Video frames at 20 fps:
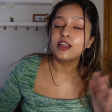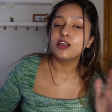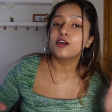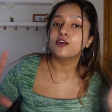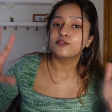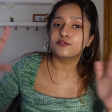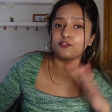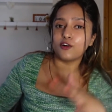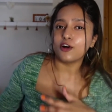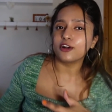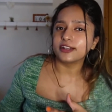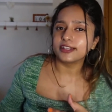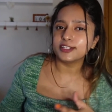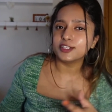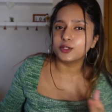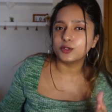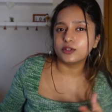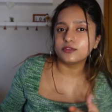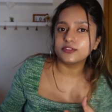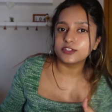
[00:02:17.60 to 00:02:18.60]
foreign
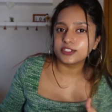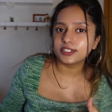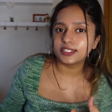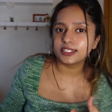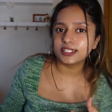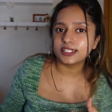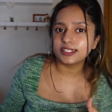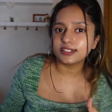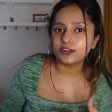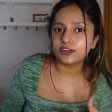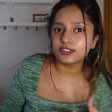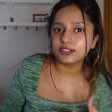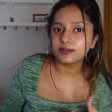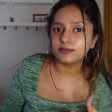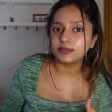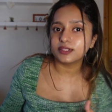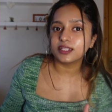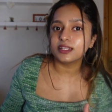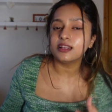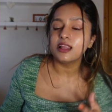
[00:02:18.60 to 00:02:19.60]
universities or
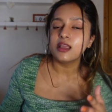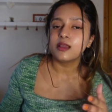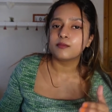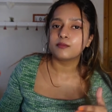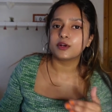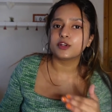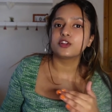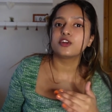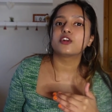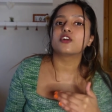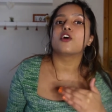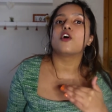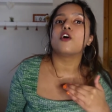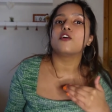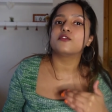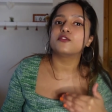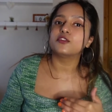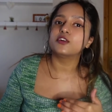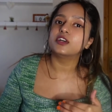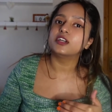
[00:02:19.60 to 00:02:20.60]
something, but you're
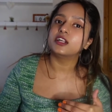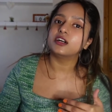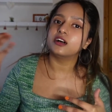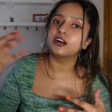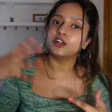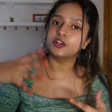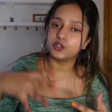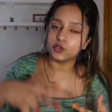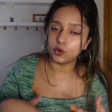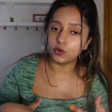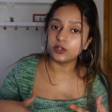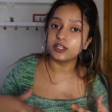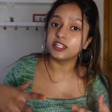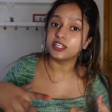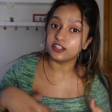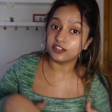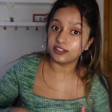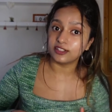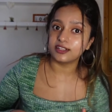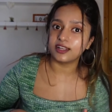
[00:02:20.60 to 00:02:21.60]
offered a role here
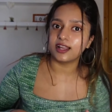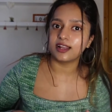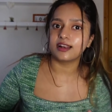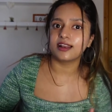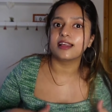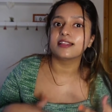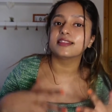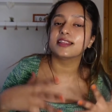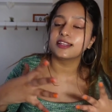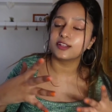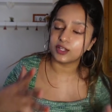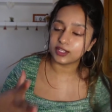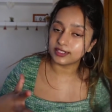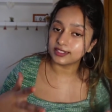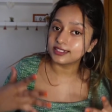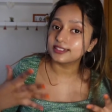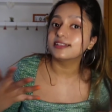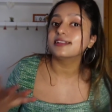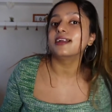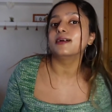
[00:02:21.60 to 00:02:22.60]
in Ireland, then you can
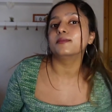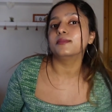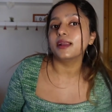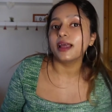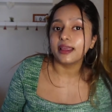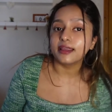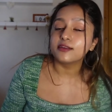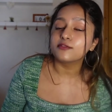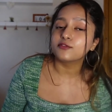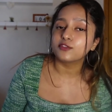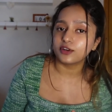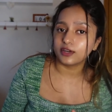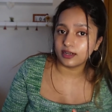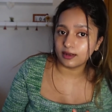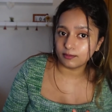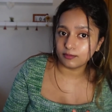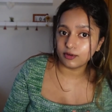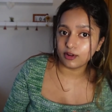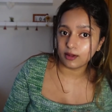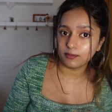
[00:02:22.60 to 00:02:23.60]
still apply for an
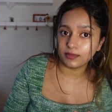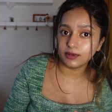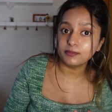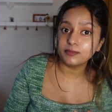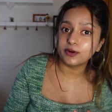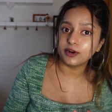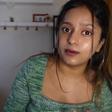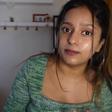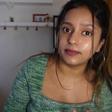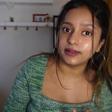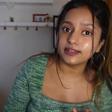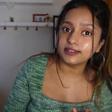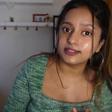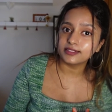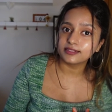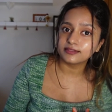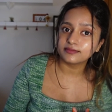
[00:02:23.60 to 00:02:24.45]
employment permit.